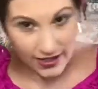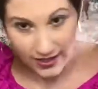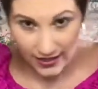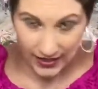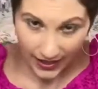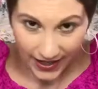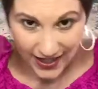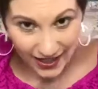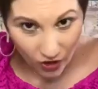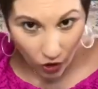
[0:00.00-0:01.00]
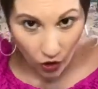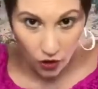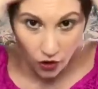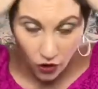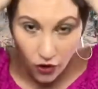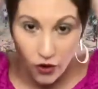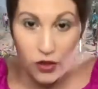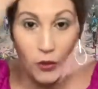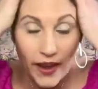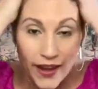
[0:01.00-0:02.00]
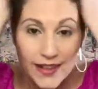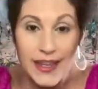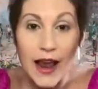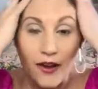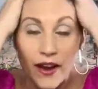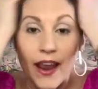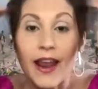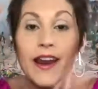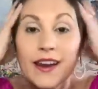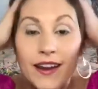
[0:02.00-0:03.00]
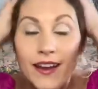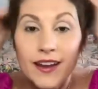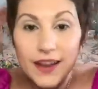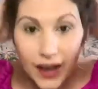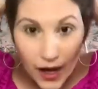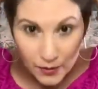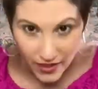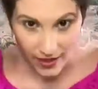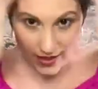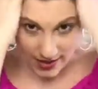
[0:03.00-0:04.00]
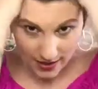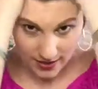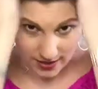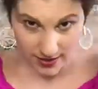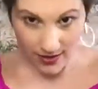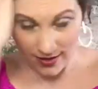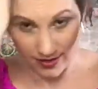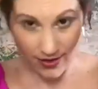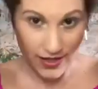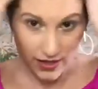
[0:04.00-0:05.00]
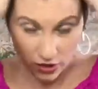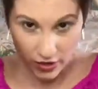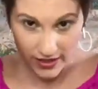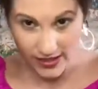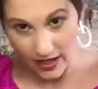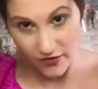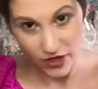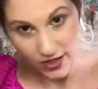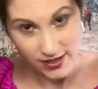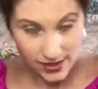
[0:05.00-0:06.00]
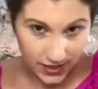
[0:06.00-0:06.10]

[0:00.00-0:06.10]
and I get it all the way down in. I make it kind of crazy at first.